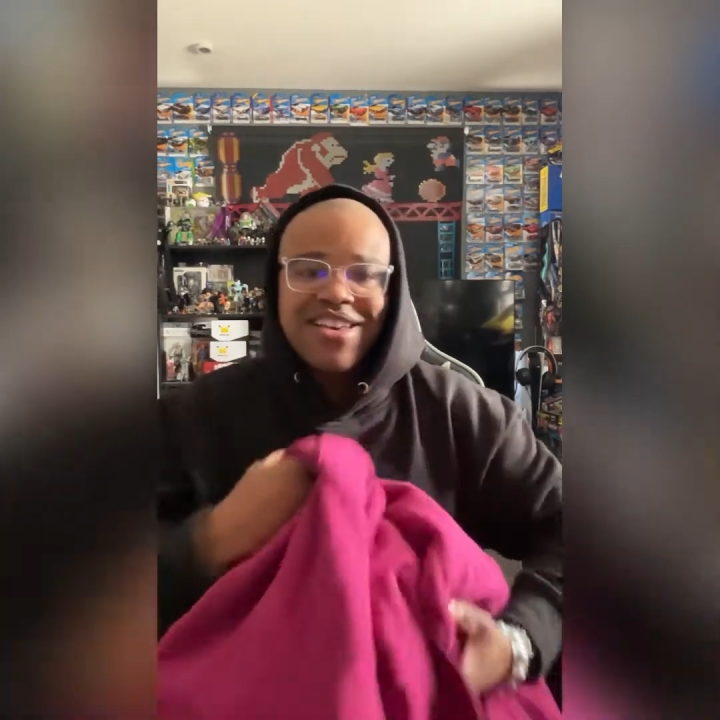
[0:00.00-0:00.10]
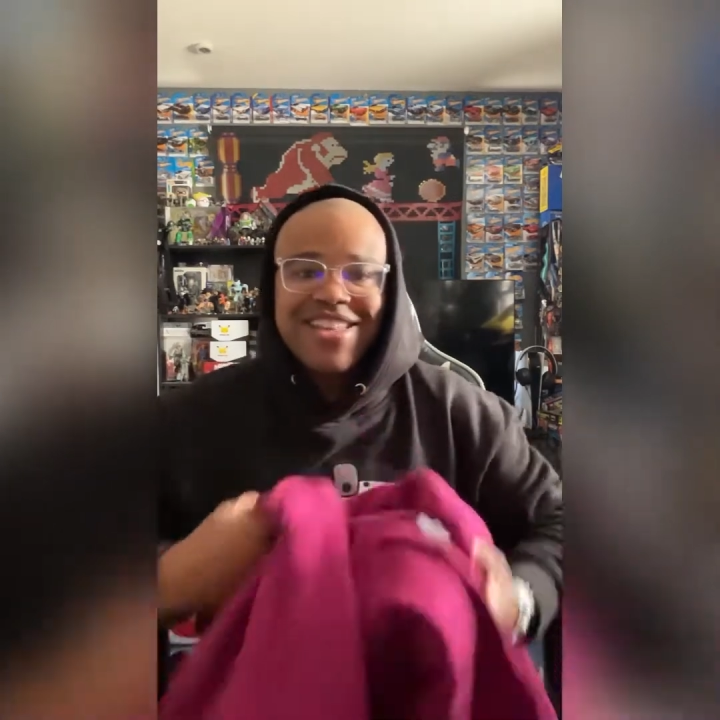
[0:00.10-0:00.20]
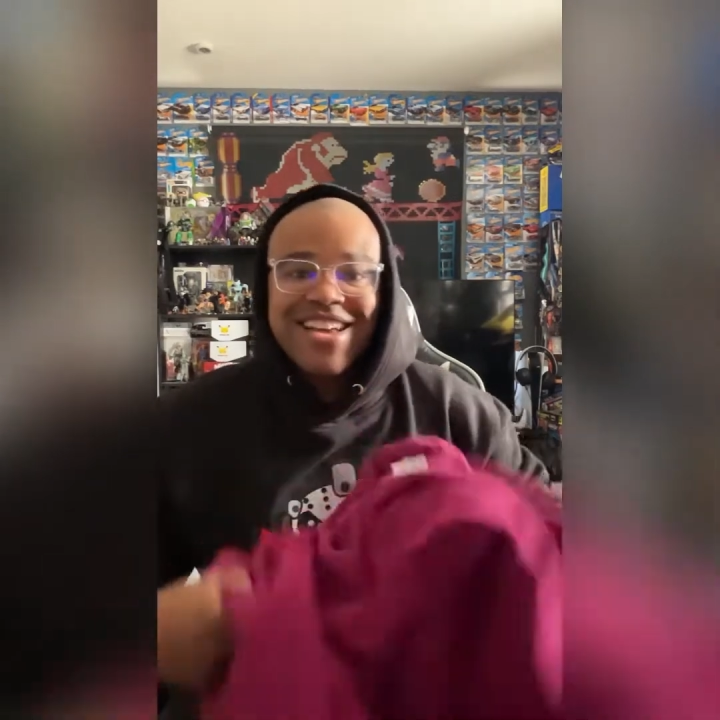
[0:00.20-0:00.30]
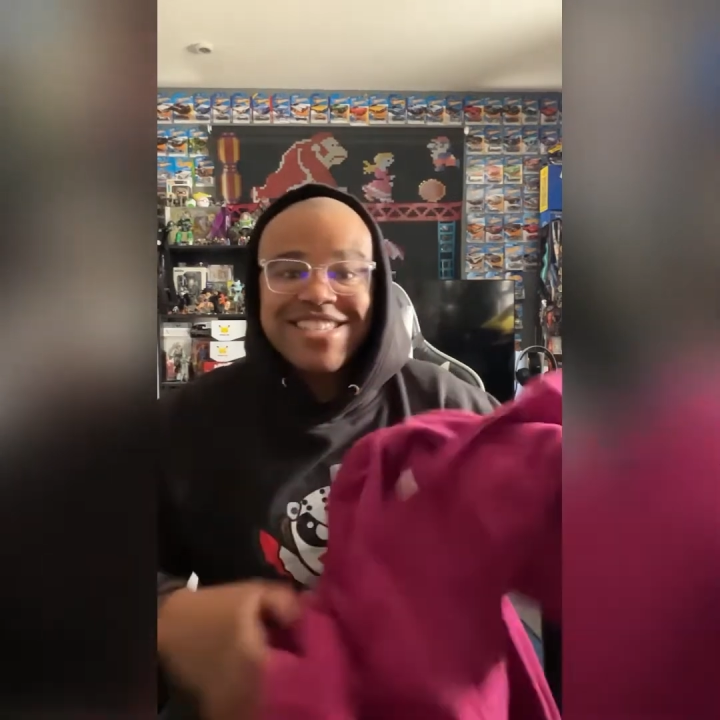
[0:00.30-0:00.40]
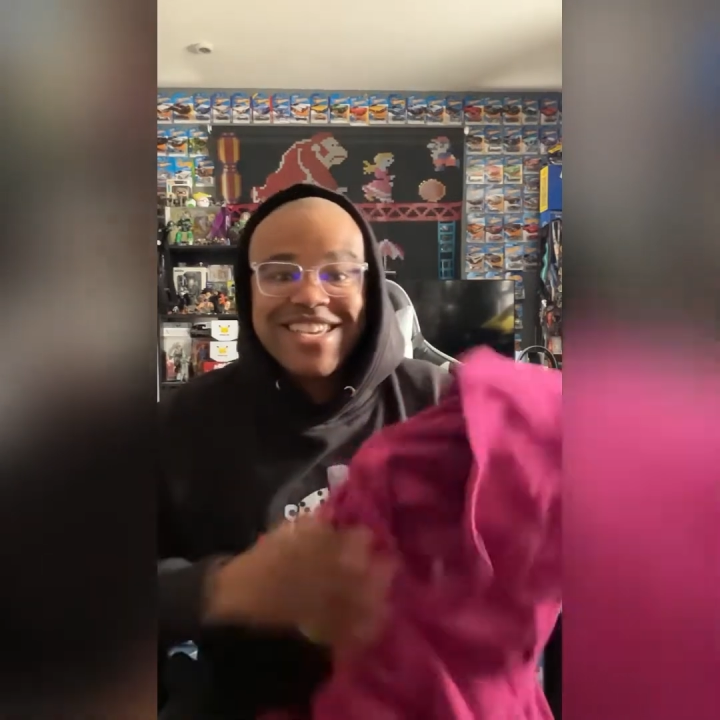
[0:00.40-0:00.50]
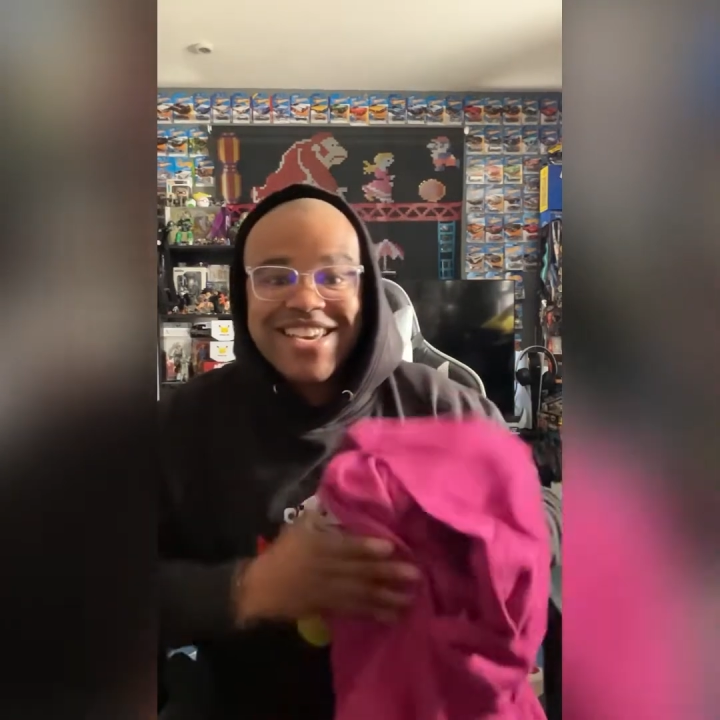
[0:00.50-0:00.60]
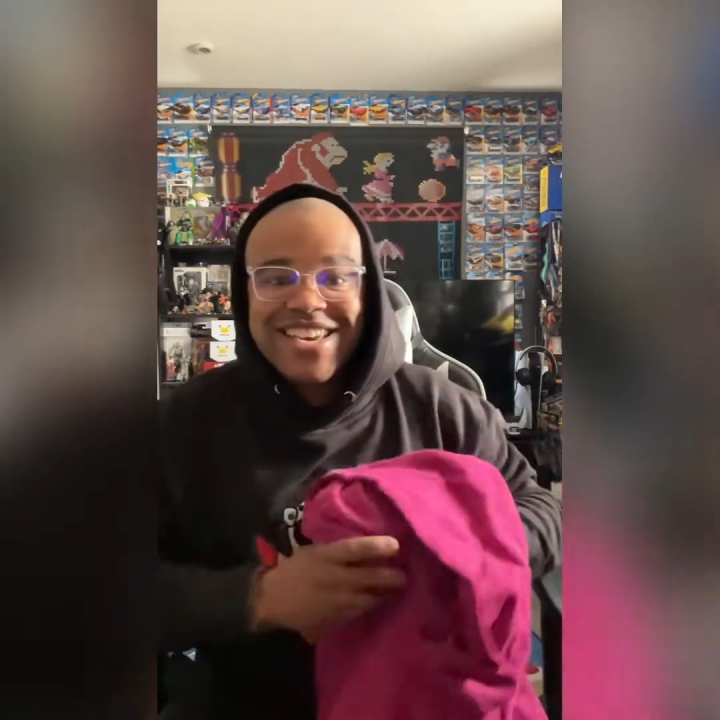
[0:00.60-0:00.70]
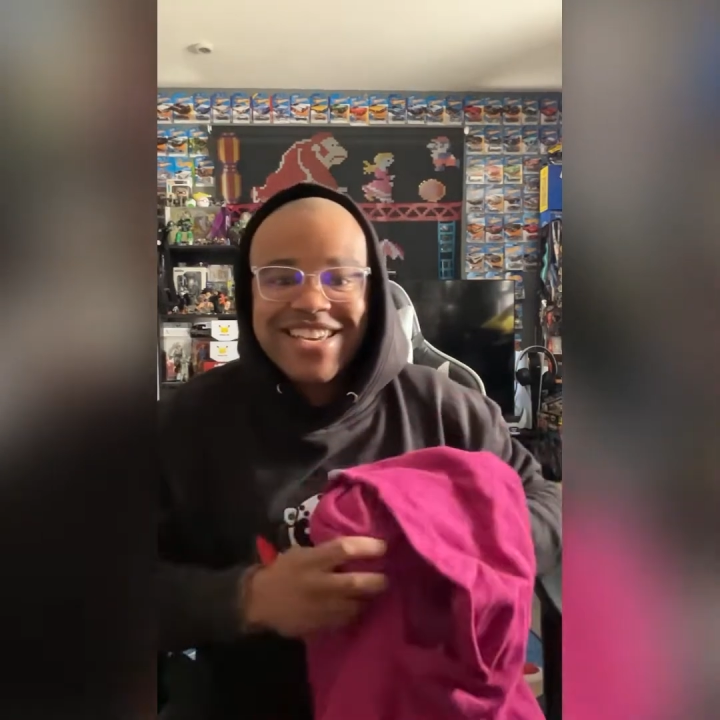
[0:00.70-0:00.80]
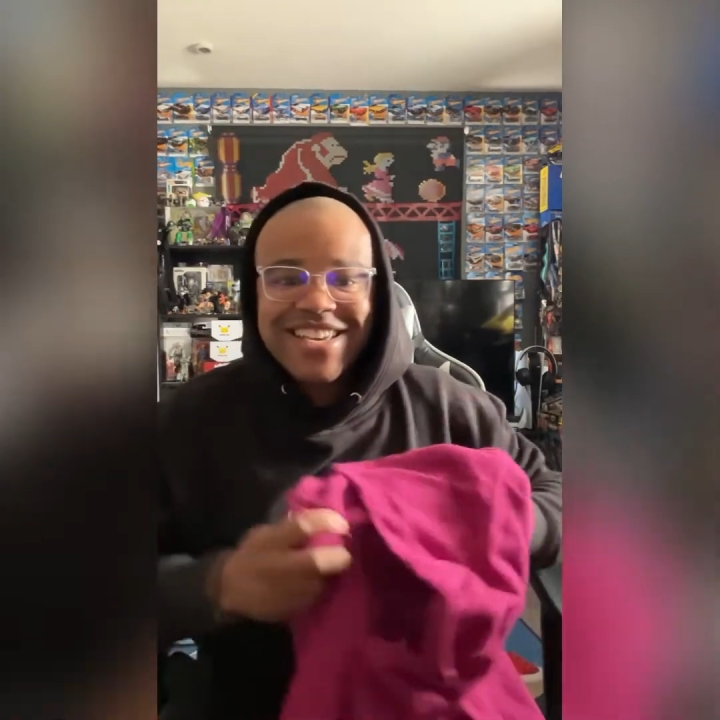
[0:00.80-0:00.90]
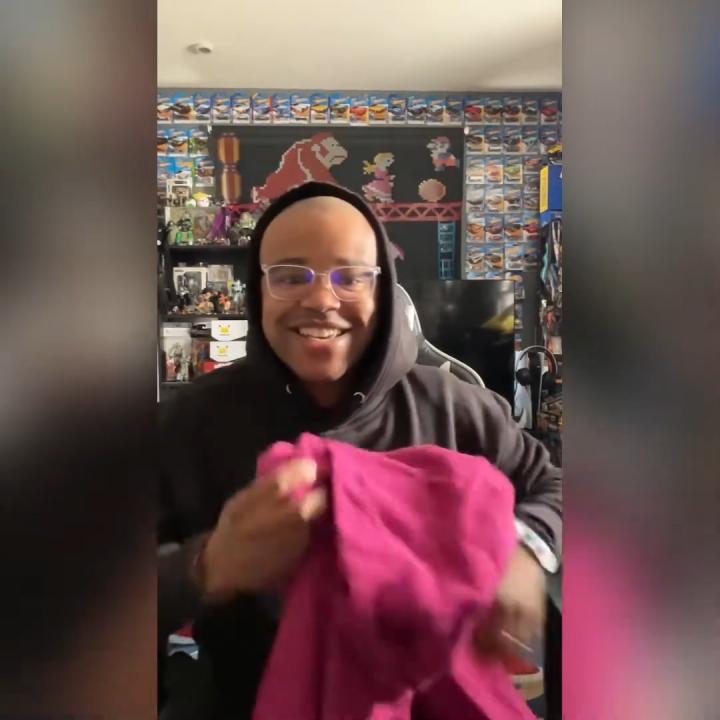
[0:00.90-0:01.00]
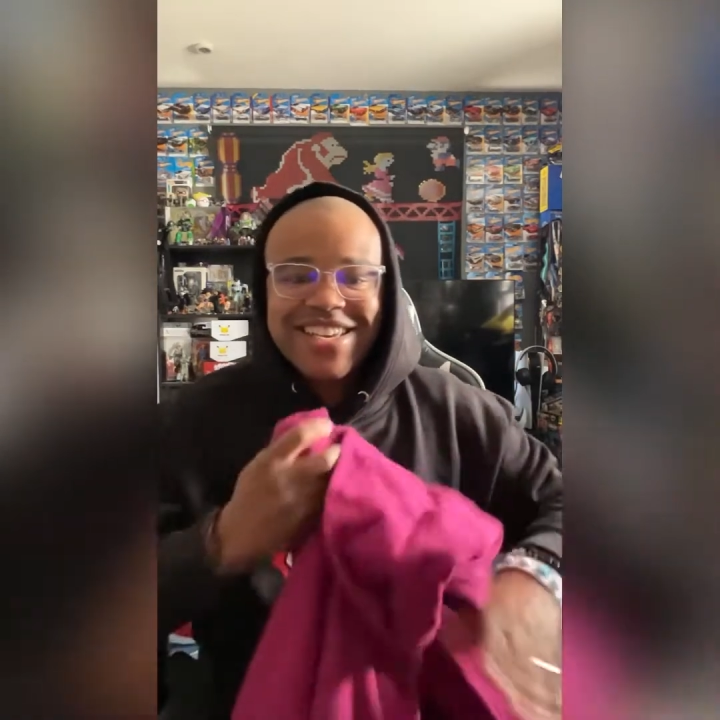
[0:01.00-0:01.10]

that's it.